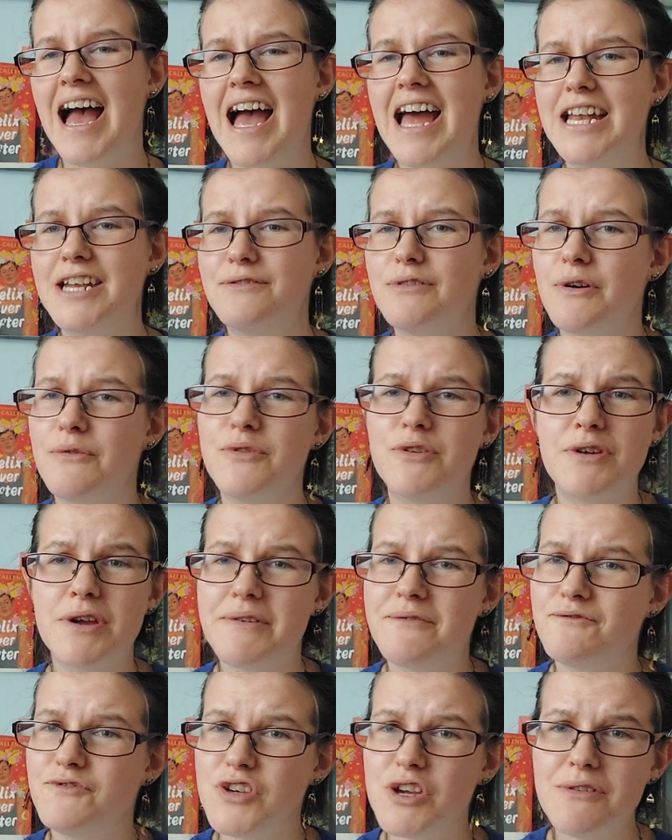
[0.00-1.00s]
and a
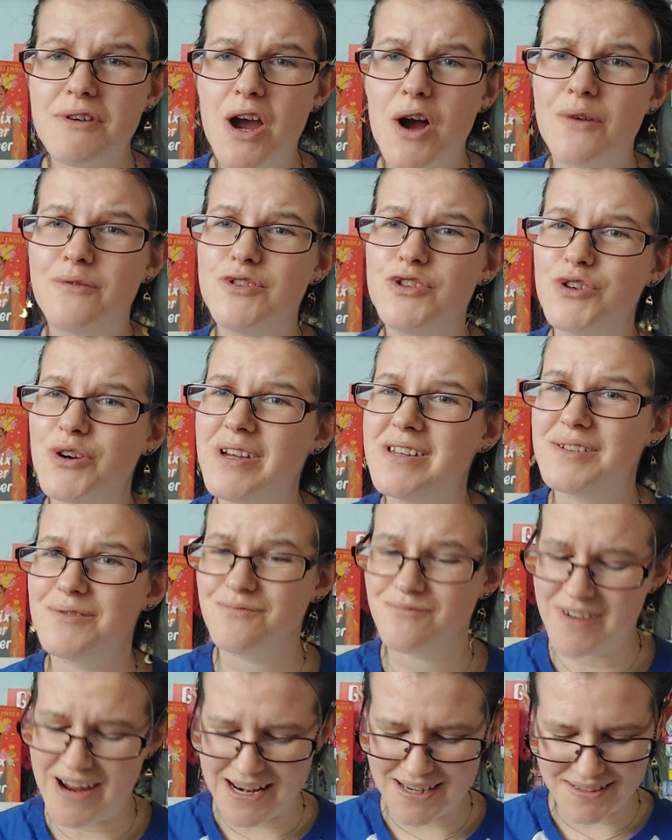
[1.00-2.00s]
reviewer of Joys
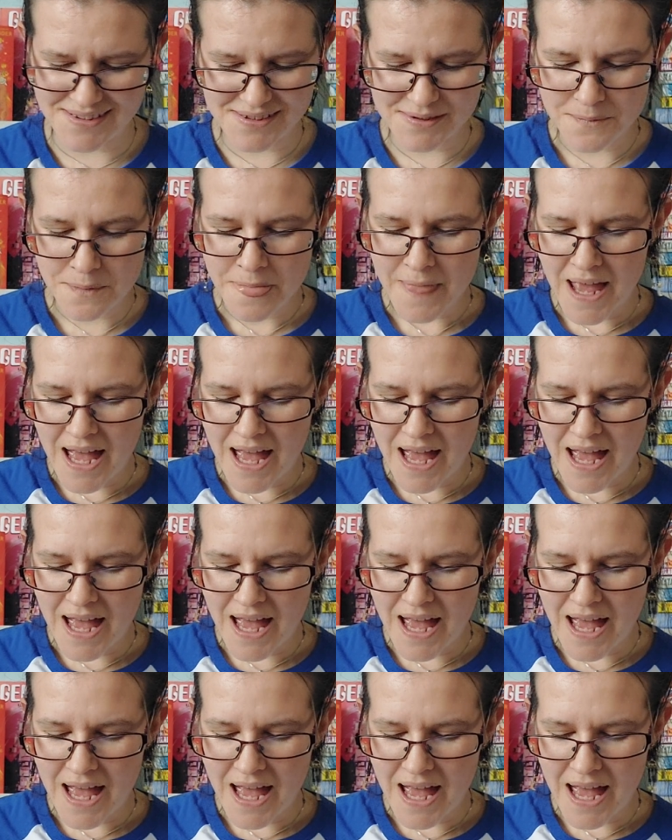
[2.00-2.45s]
and Rants.